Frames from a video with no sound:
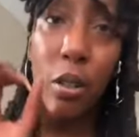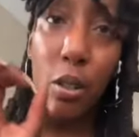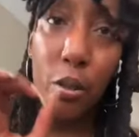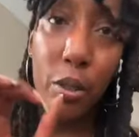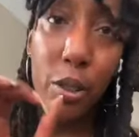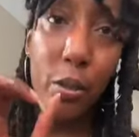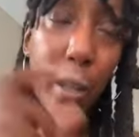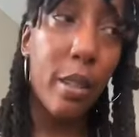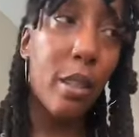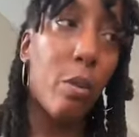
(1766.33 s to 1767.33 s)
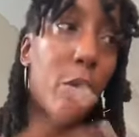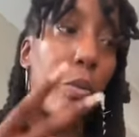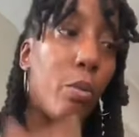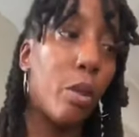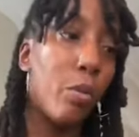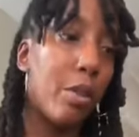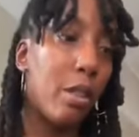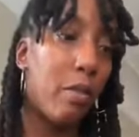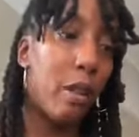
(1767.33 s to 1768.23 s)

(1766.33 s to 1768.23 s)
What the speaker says: the crystal eggs that women will work with in their